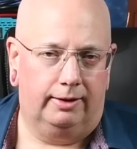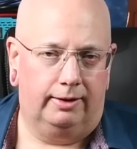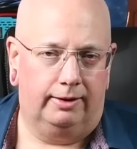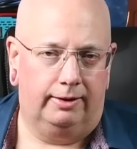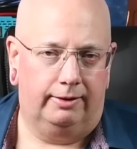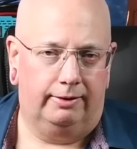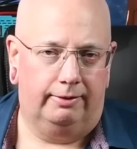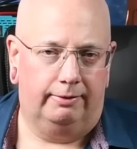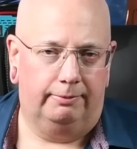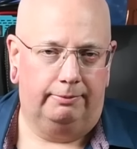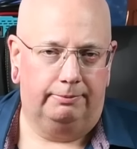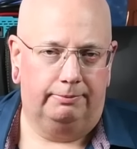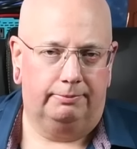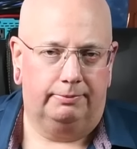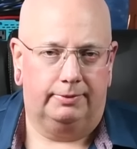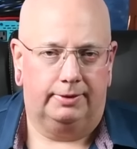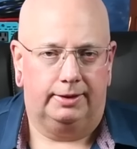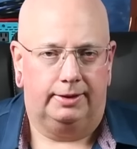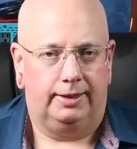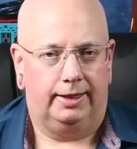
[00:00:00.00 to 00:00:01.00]

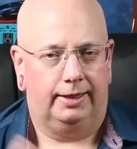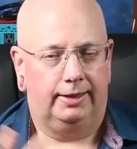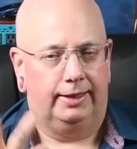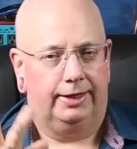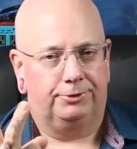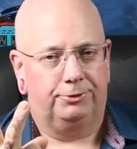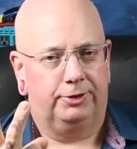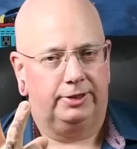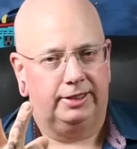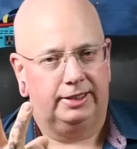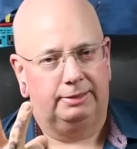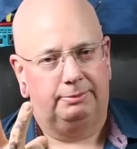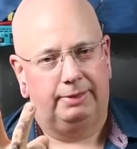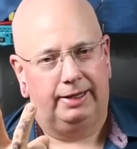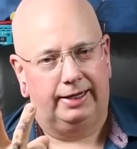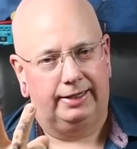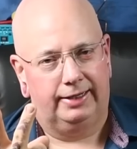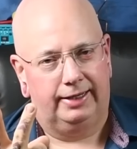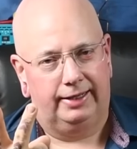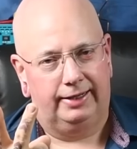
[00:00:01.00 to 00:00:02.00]
Um, the dielectric and the
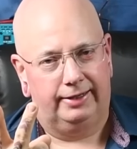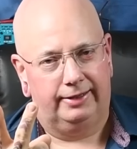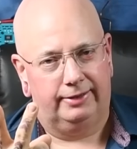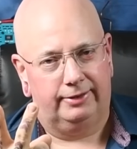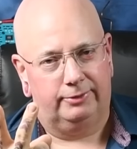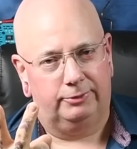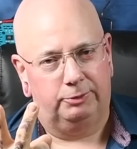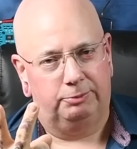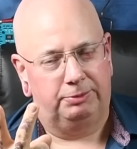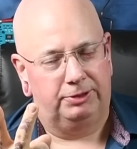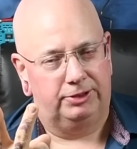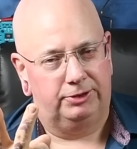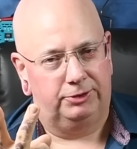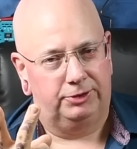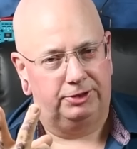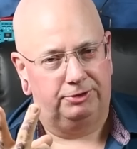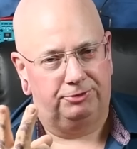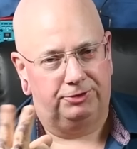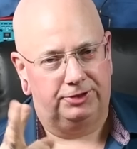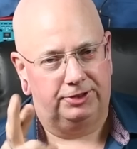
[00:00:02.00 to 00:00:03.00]
magnetic would be no
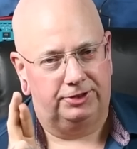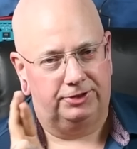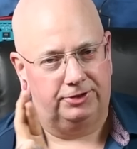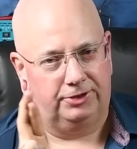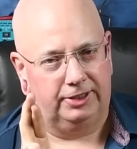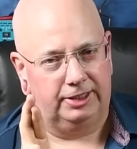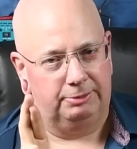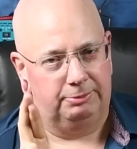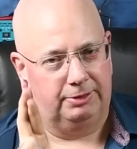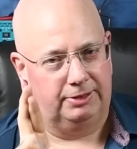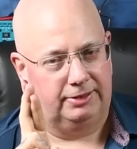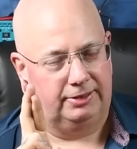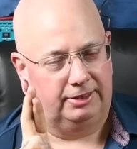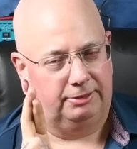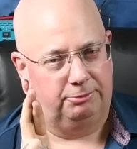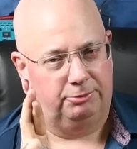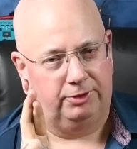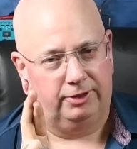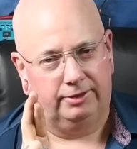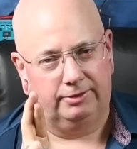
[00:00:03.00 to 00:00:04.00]
different than talking about the
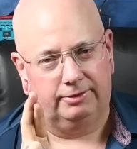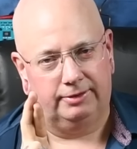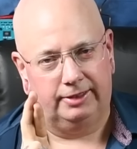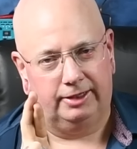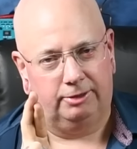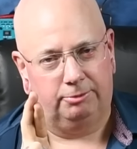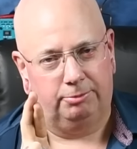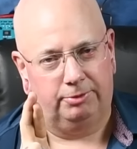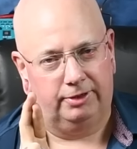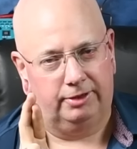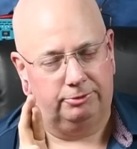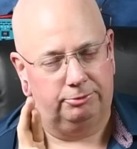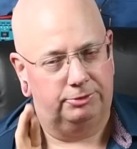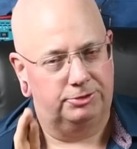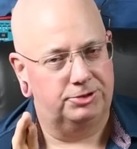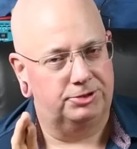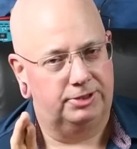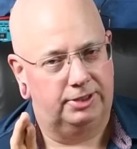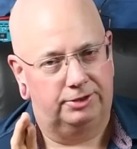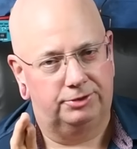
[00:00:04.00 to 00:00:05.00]
in-breath and out-breath,
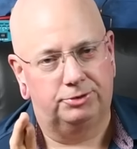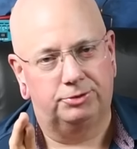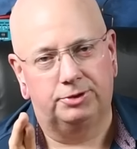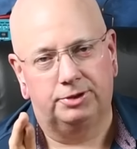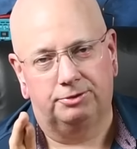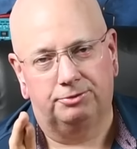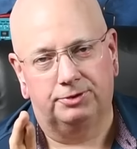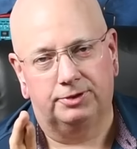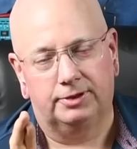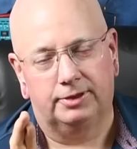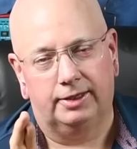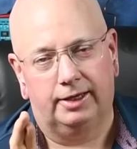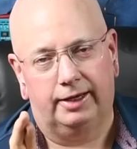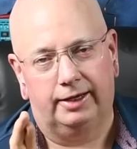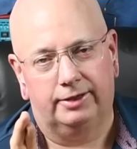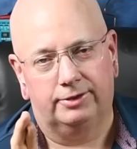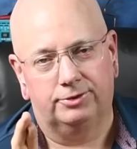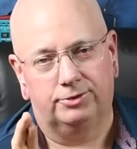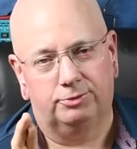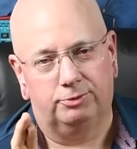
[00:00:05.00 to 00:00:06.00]
which are not two different
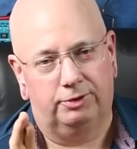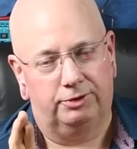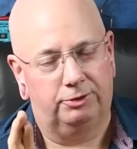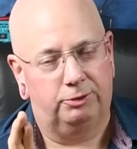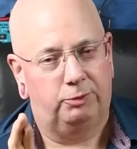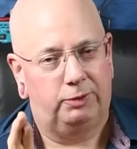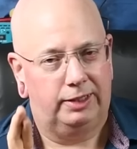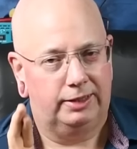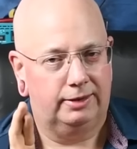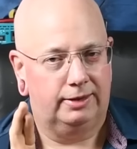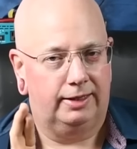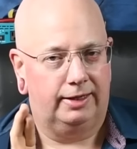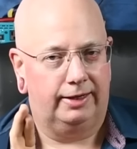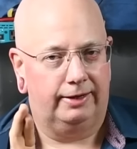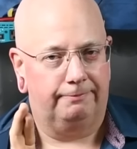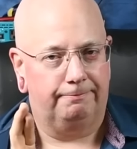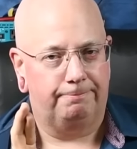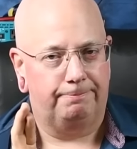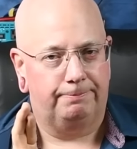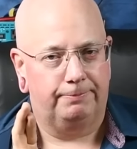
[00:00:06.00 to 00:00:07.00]
things, rather one
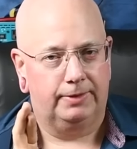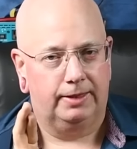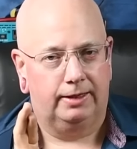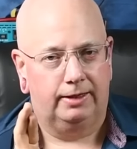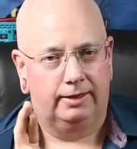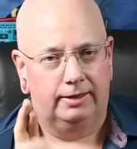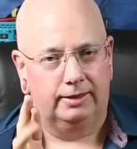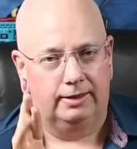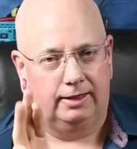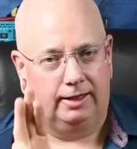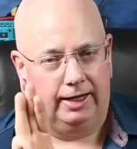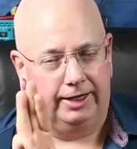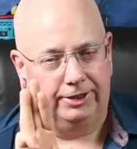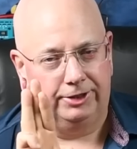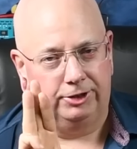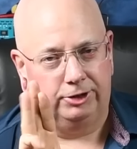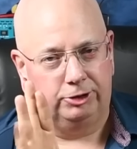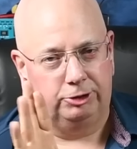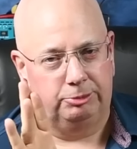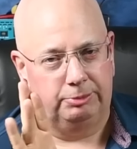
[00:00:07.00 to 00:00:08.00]
thing.
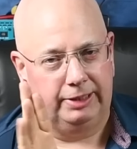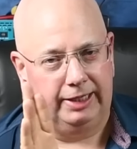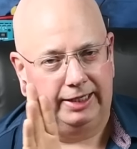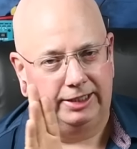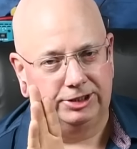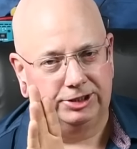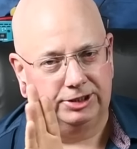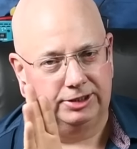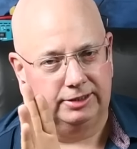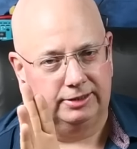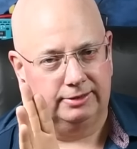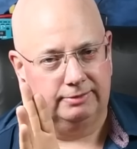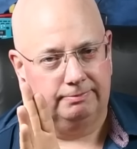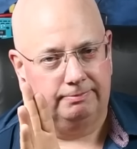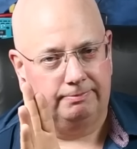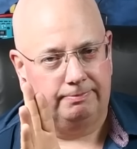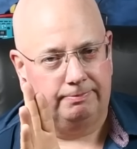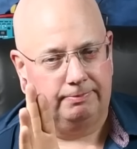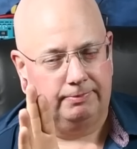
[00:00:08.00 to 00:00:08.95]
Light and illumination.